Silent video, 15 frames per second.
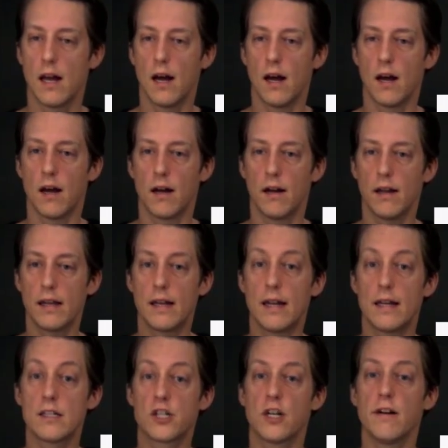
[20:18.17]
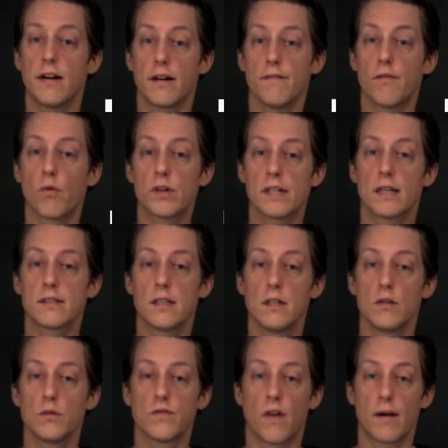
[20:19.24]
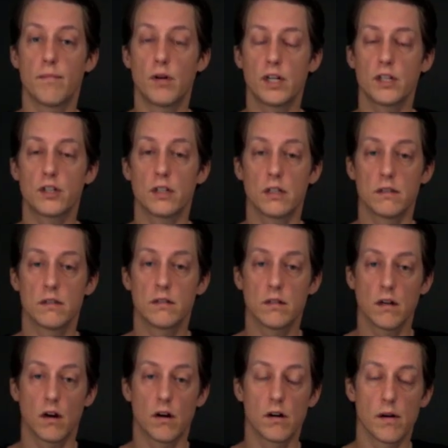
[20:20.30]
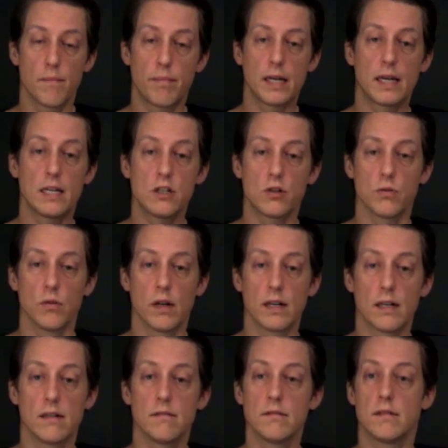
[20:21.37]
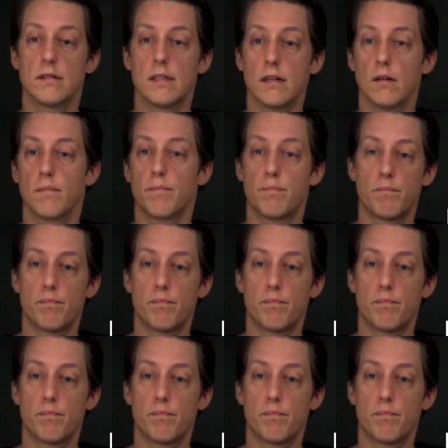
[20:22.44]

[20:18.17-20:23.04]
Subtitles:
In engineering, vortex-induced vibrations are a big issue, and they're